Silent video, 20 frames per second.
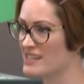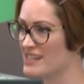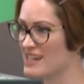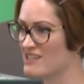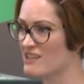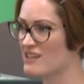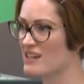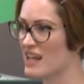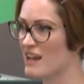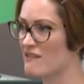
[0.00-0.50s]
and
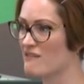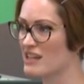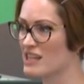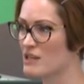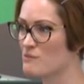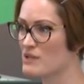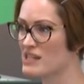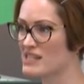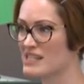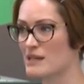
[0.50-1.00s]
that's going to get
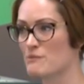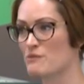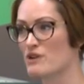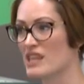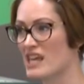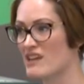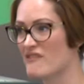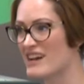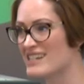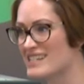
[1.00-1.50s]
really busy.
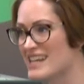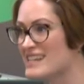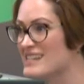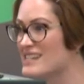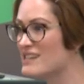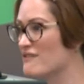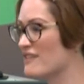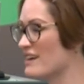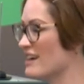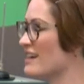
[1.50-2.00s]
But they've
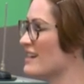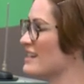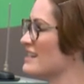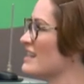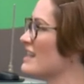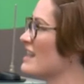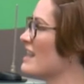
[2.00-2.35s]
identified